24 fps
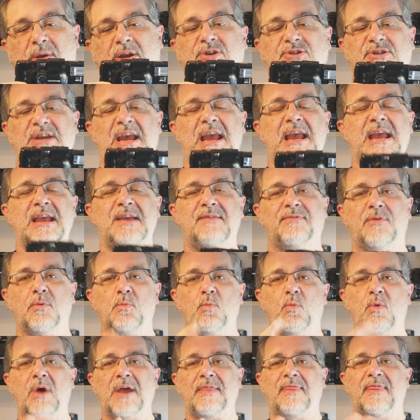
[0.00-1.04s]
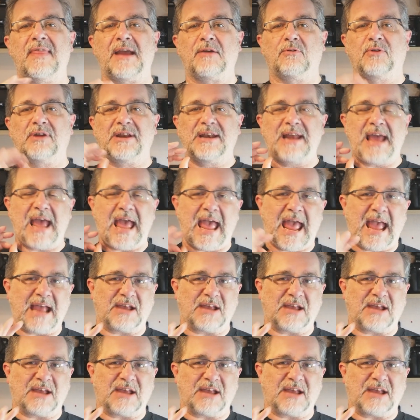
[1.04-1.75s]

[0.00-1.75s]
because even when they're in